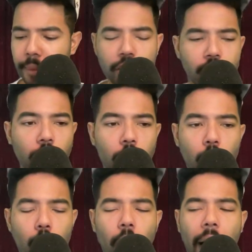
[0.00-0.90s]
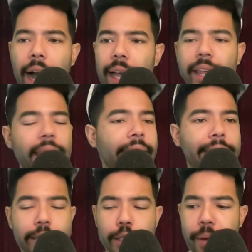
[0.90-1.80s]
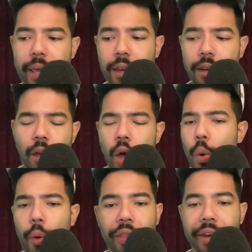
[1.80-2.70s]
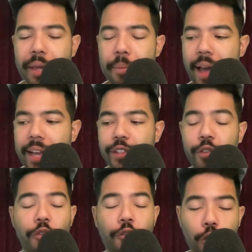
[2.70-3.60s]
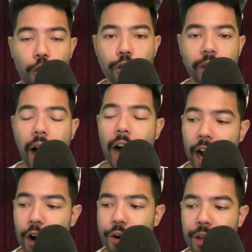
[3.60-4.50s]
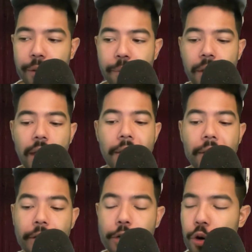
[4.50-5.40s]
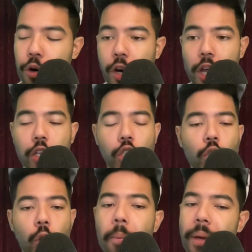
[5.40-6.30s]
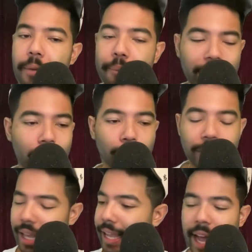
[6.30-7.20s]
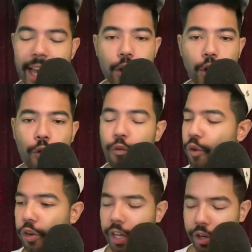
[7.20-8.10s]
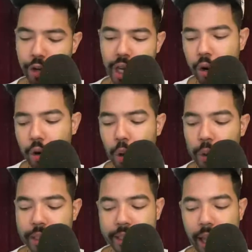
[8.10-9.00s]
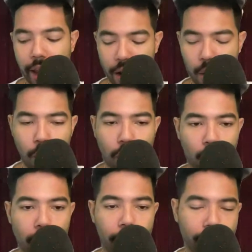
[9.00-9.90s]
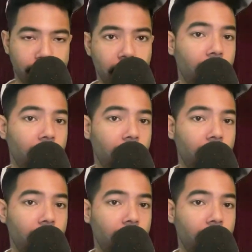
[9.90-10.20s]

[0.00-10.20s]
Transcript: so highly anticipated when the D-backs first hired him. Turned so many pitchers like Keiko, Verlander, Gerrit Cole into Cy Young Award winners.